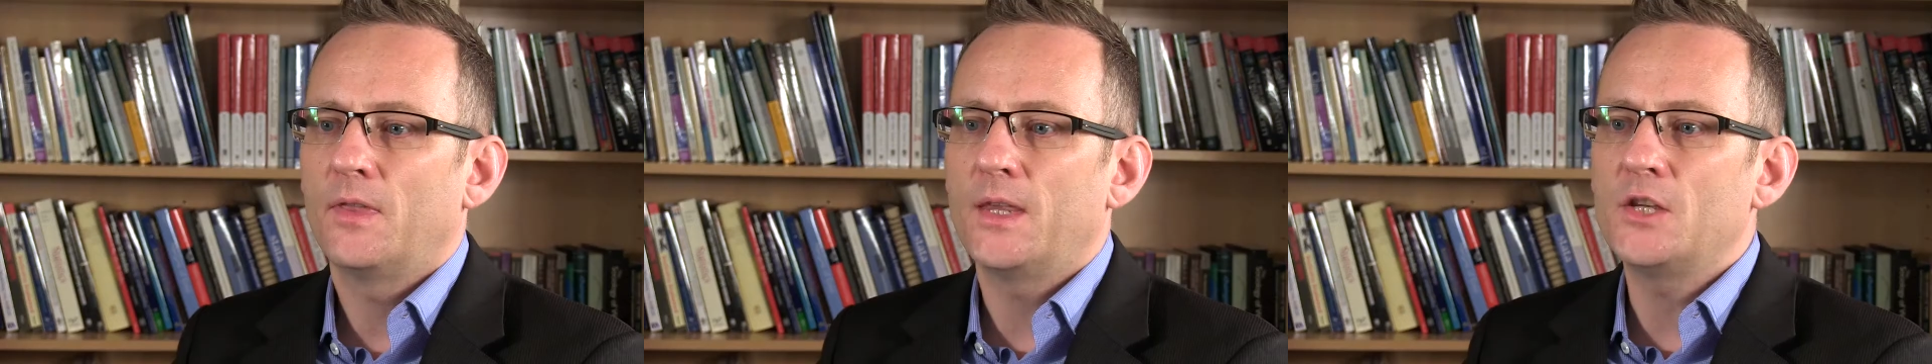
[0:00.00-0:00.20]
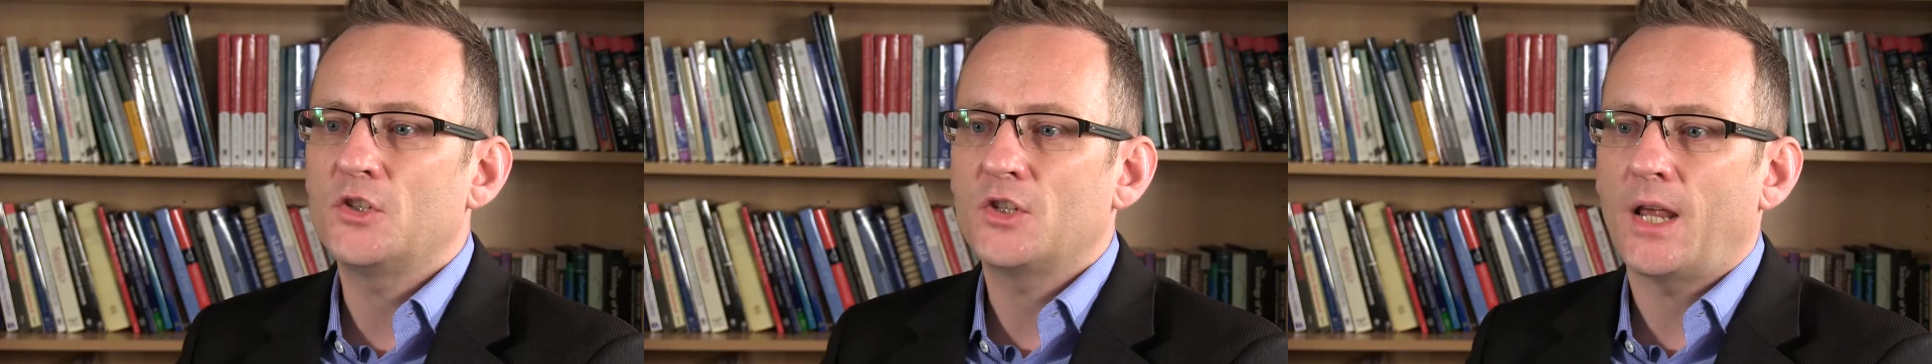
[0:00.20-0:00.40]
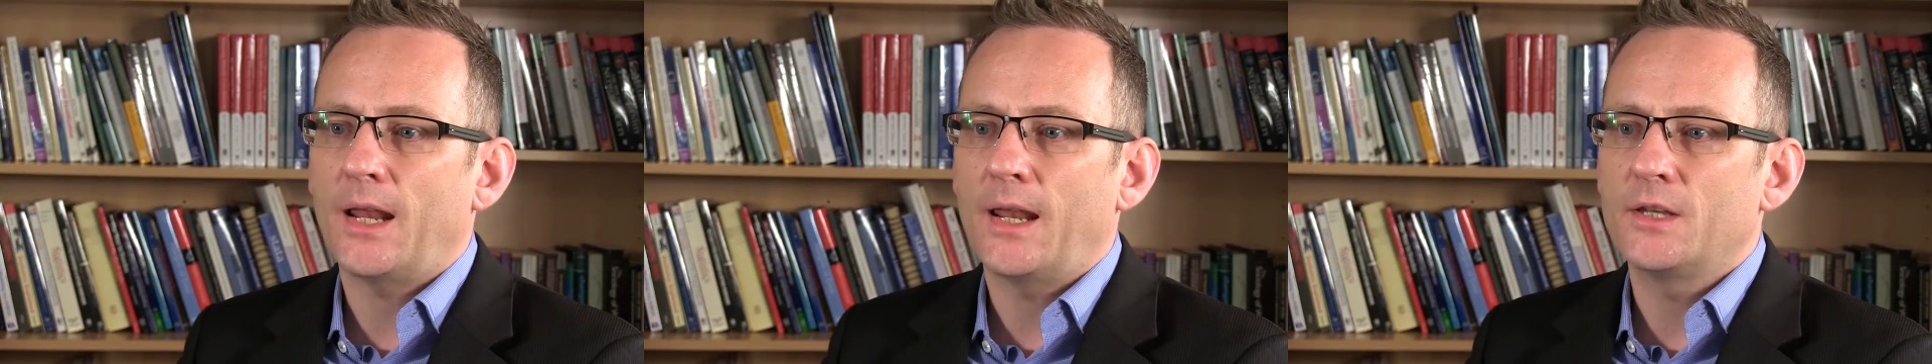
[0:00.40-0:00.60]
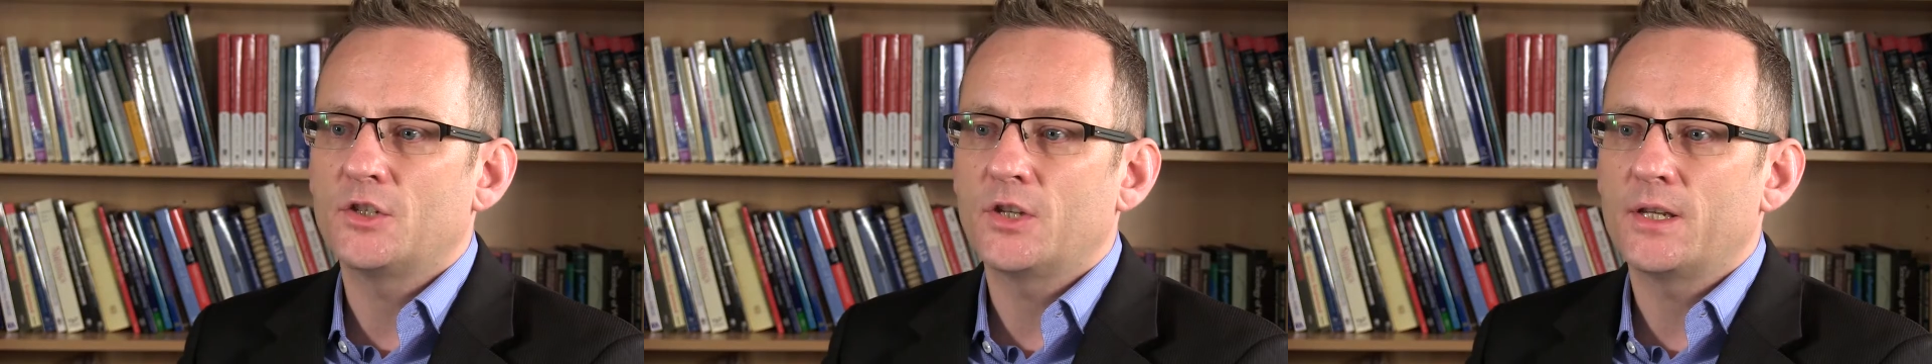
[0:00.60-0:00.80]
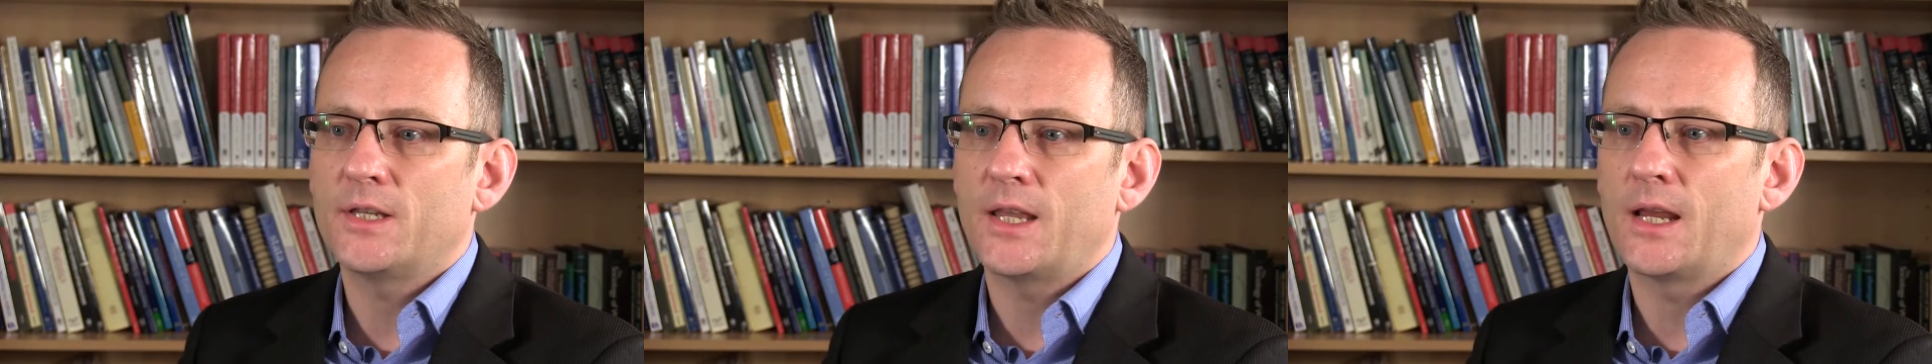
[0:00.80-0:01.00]
These
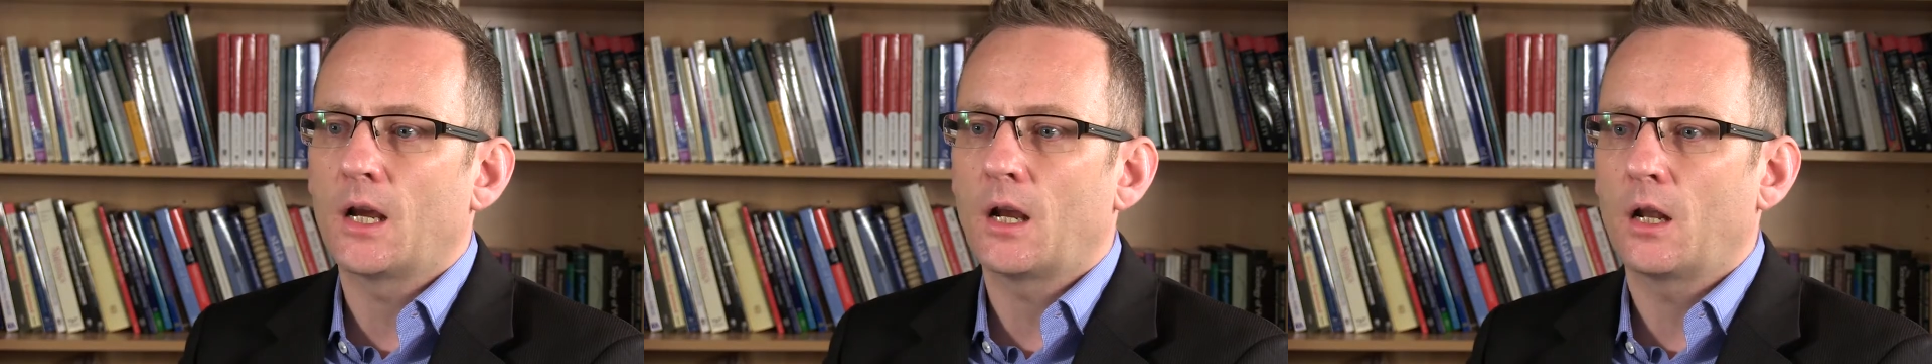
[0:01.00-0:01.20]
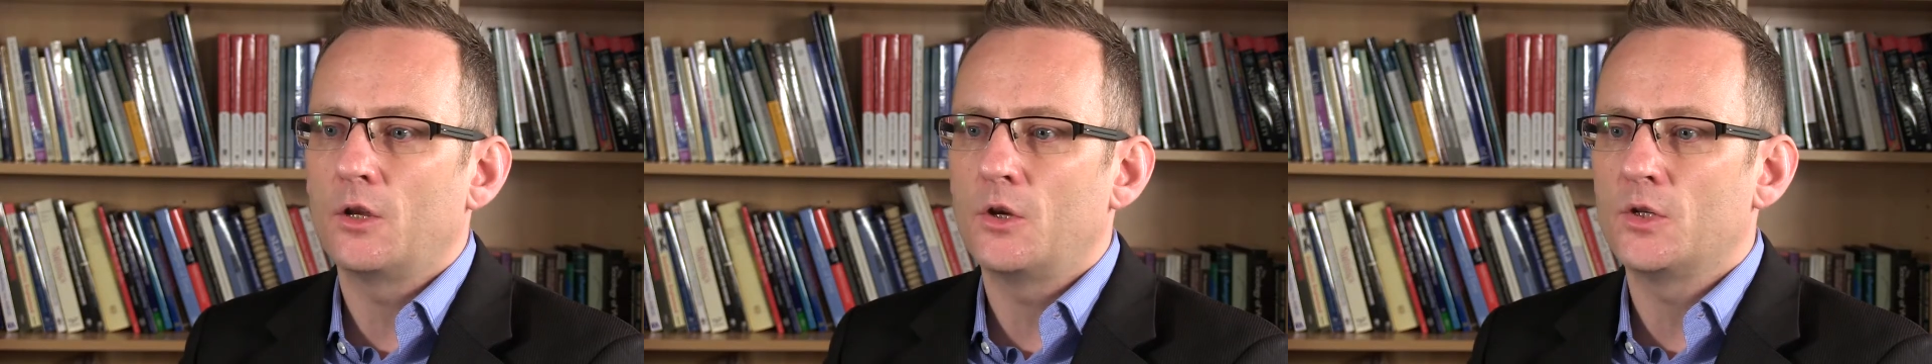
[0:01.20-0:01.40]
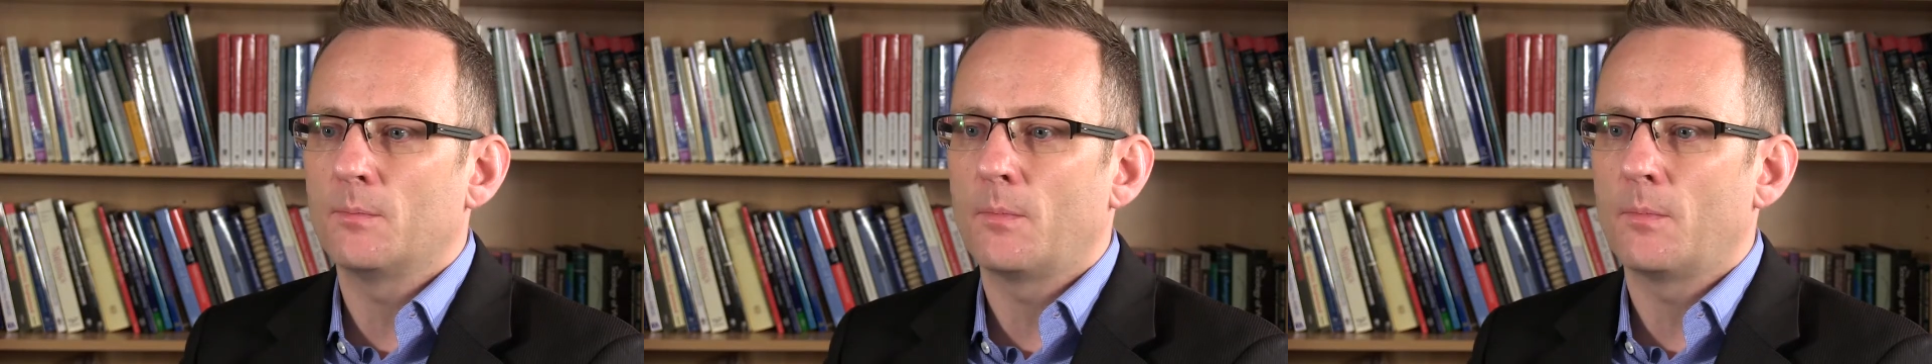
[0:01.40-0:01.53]
challenges include